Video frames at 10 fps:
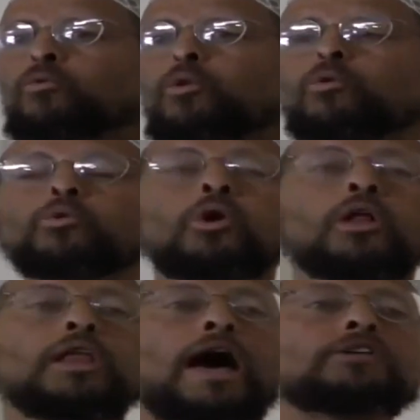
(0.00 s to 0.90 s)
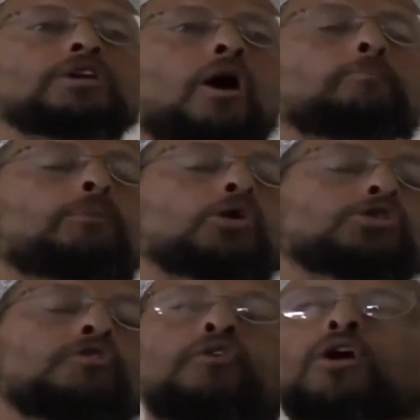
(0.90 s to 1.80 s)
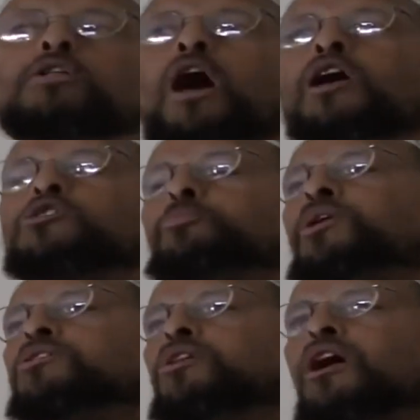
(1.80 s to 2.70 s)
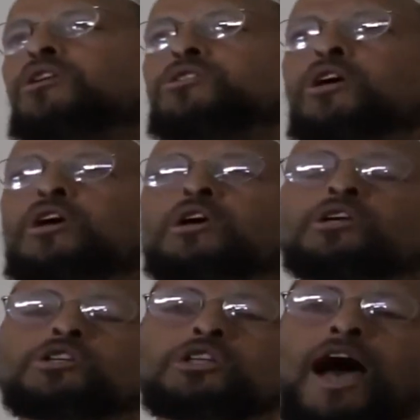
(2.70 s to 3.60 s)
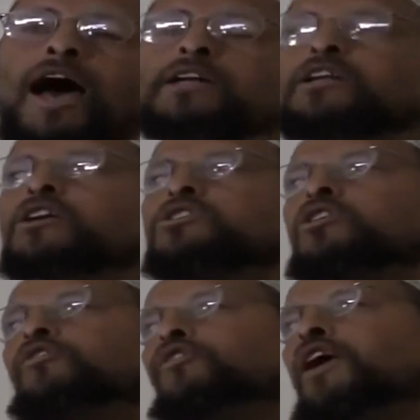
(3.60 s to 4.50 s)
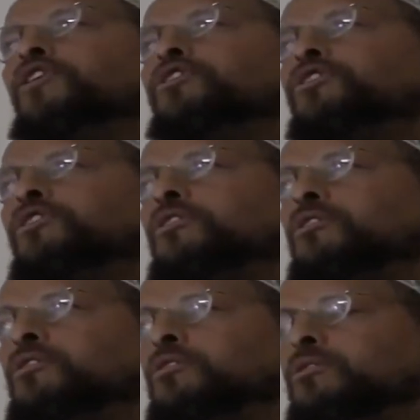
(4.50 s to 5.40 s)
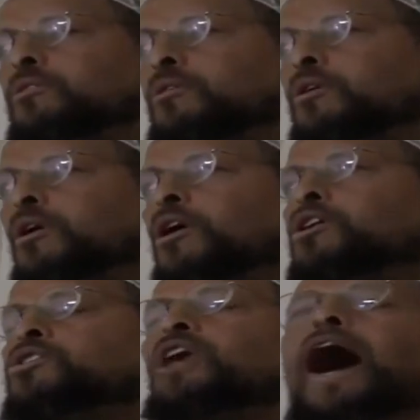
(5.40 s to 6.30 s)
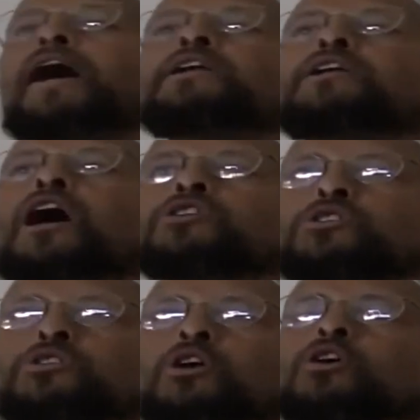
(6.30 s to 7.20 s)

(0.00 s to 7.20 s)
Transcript: When we realize how merciful Allah has been to us, He's guided us to faith. He's guided us